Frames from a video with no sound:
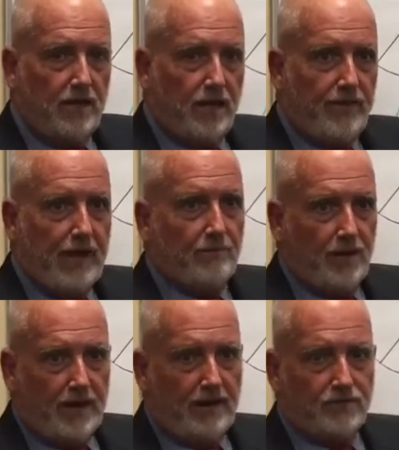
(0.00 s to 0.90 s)
And that
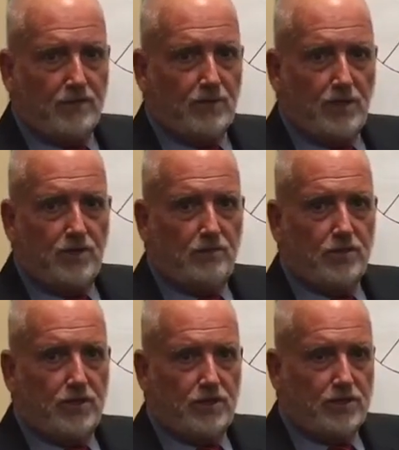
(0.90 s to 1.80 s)
might have something to do
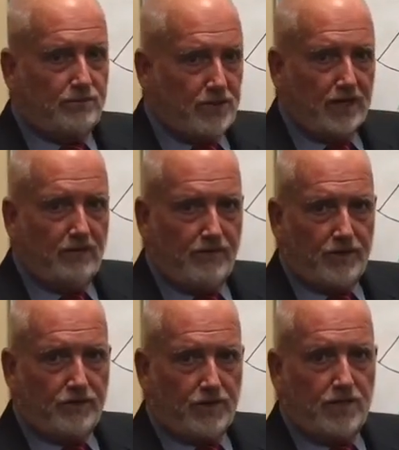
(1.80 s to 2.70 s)
with the subjective
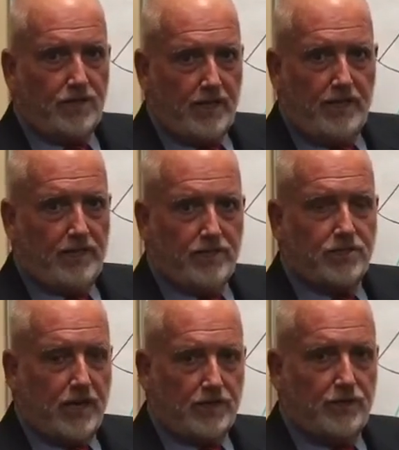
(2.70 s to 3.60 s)
interest that they need to
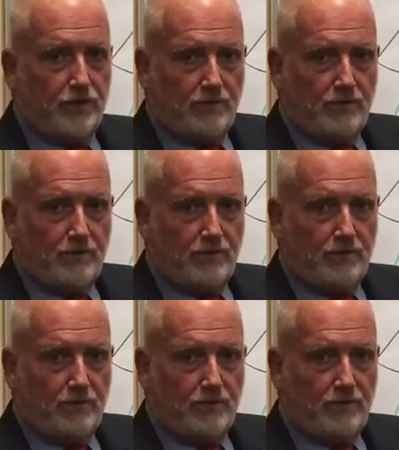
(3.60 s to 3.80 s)
talk to you